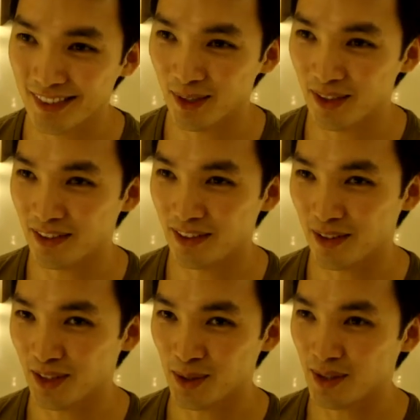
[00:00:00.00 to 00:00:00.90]
the only thing you
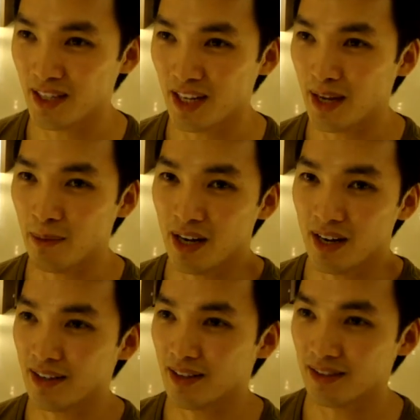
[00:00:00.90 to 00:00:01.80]
can do is aim
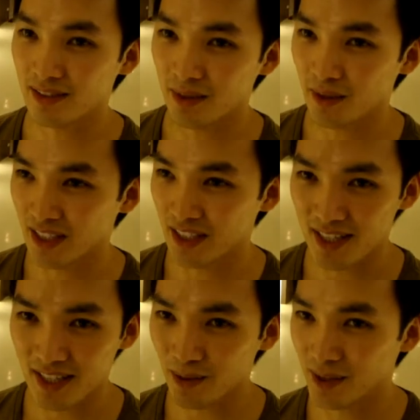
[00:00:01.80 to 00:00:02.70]
higher, and that's
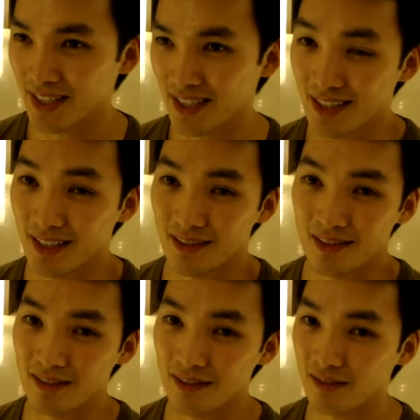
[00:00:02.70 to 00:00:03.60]
exactly what I did.
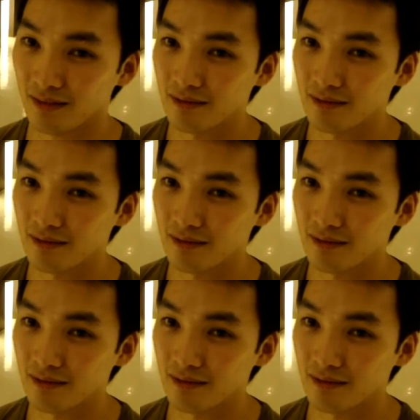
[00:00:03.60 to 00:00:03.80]
So.